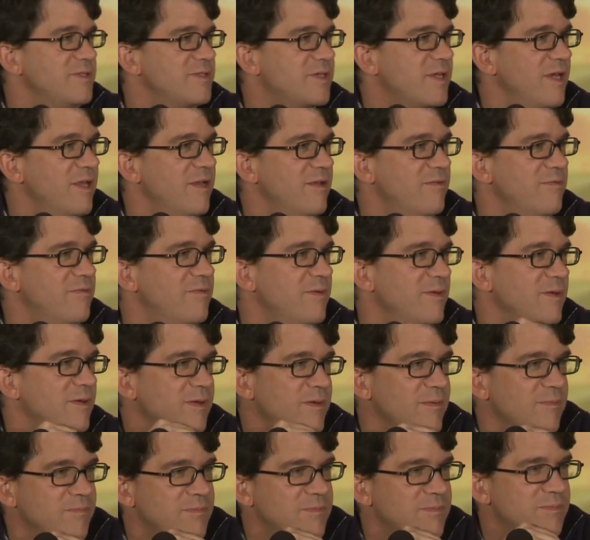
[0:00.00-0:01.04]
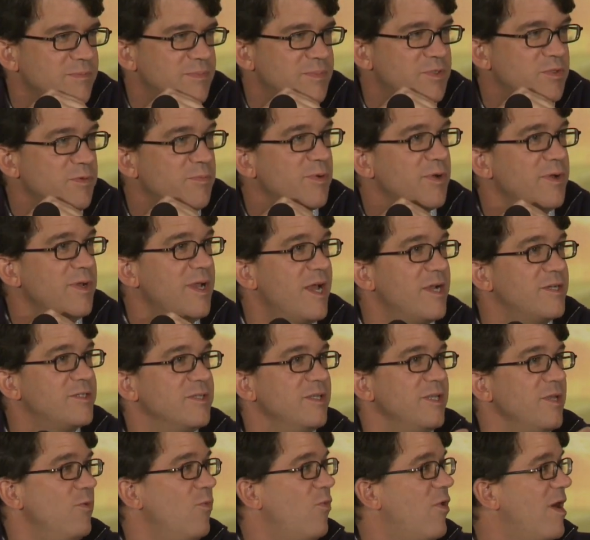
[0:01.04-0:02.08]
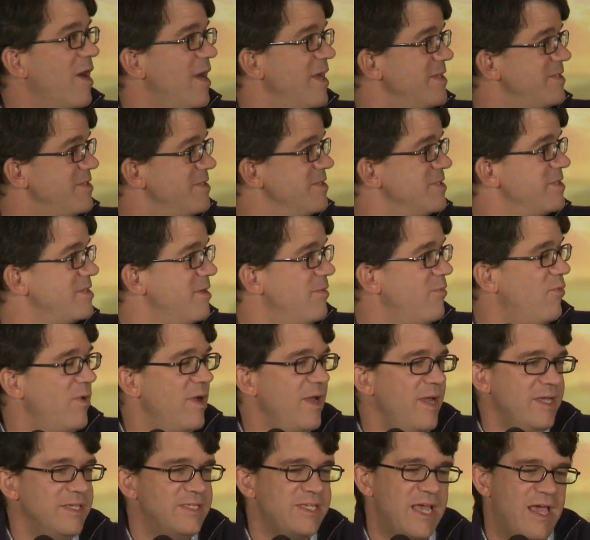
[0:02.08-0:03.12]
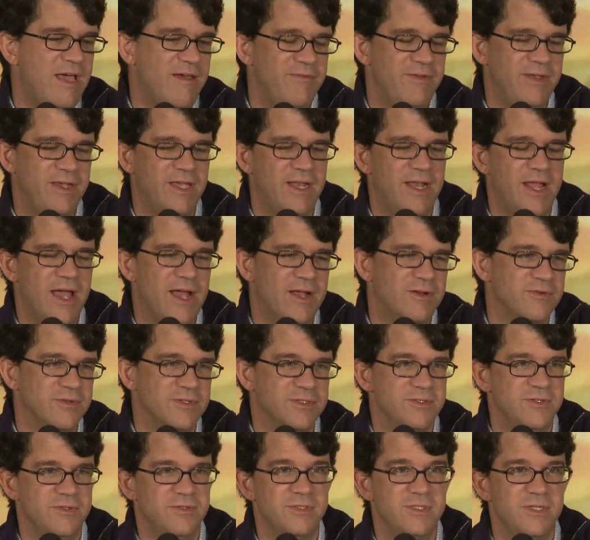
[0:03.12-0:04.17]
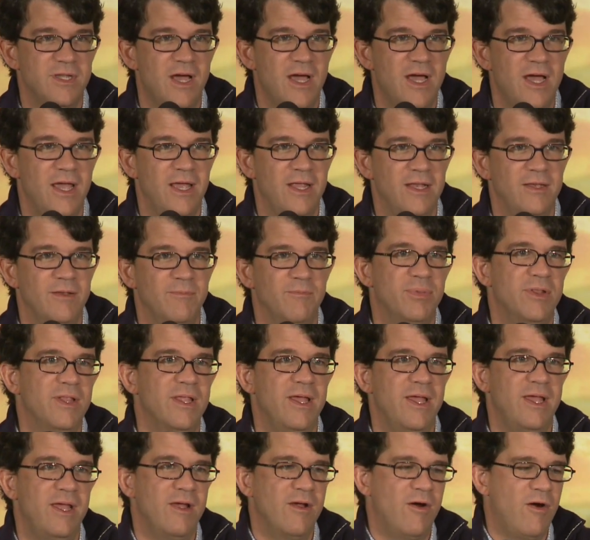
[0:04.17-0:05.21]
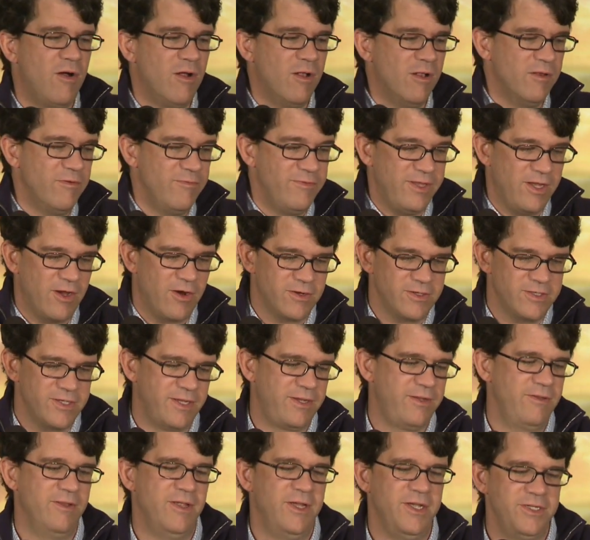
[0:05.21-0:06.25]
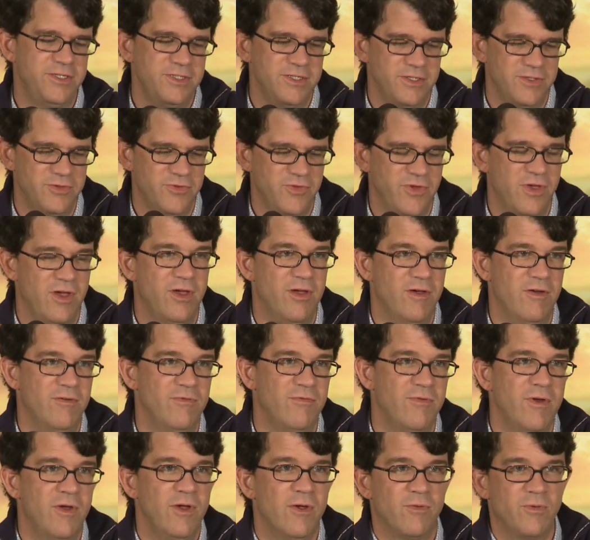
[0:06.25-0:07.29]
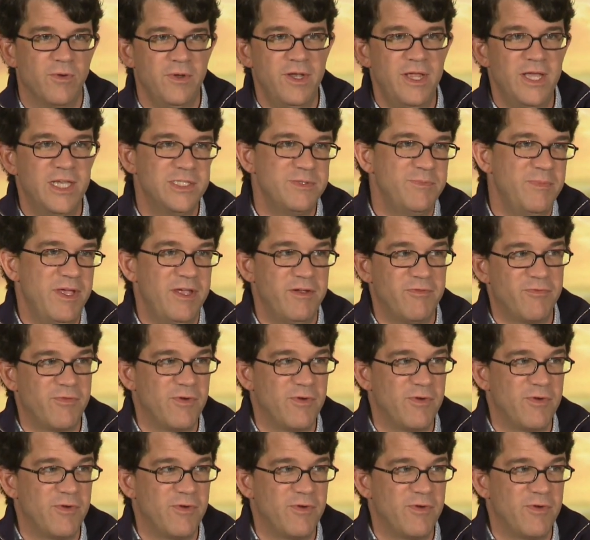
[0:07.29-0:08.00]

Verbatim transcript: is kind of supernaturally wise in some ways, having an actress who's 9 playing all of the articulations of Renesmee